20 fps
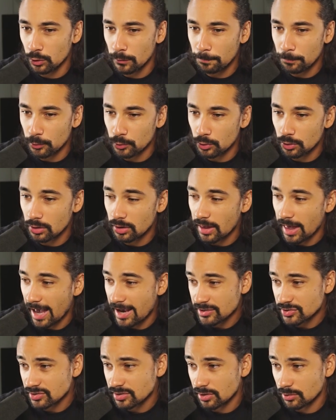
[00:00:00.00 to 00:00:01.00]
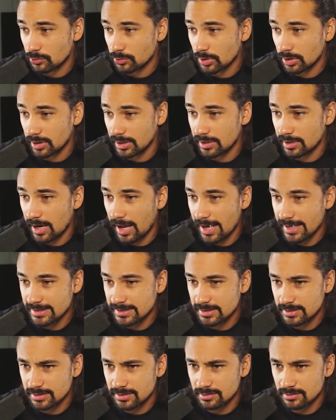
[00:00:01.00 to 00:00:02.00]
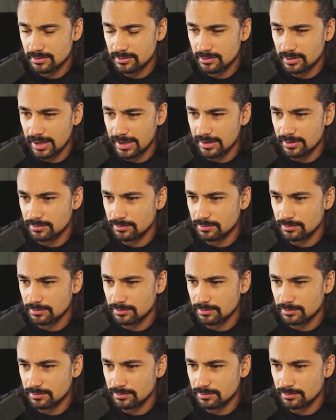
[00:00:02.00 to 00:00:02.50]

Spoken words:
pool, actually a really nice, like